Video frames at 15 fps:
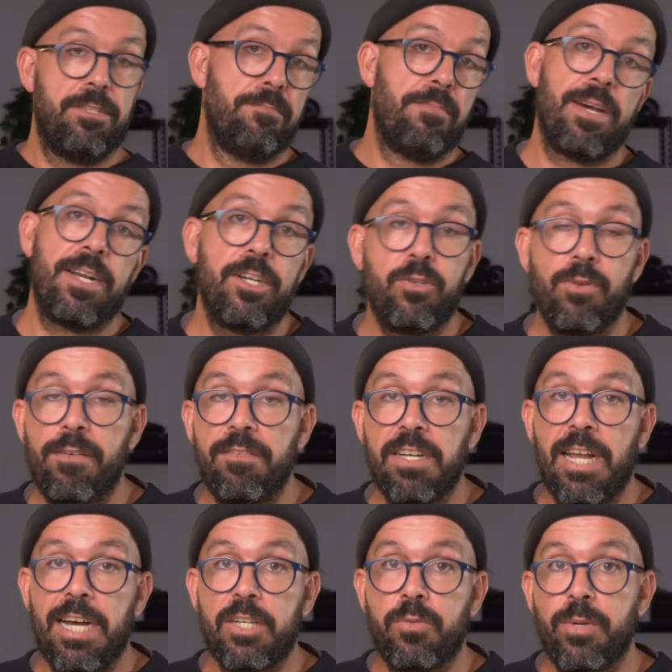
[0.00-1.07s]
better to have a
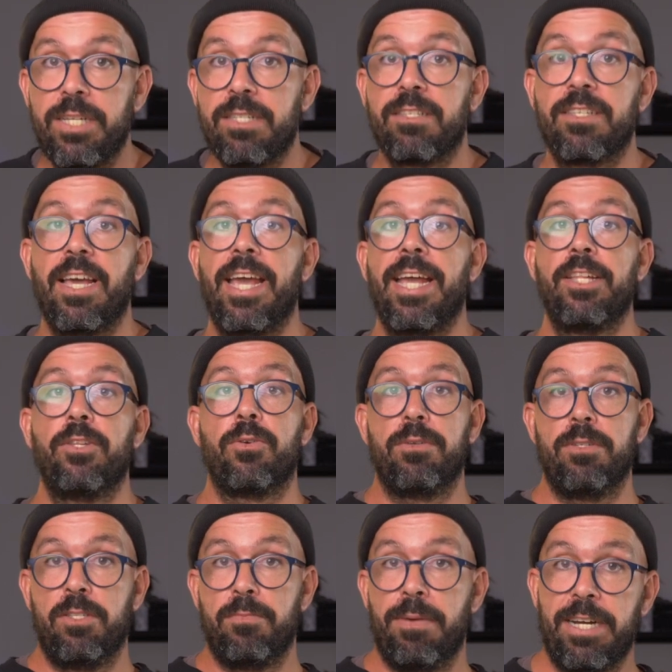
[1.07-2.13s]
lightweight skate or
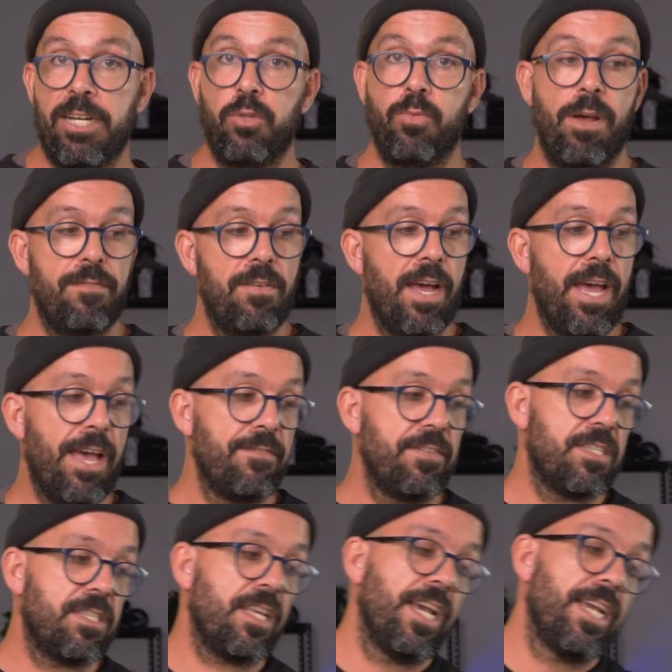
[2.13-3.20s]
it's better to have a heavy
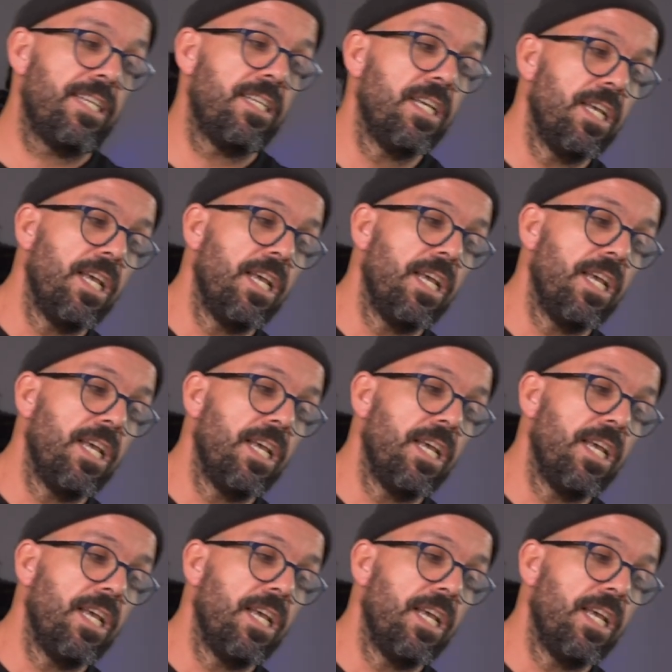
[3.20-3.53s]
skate.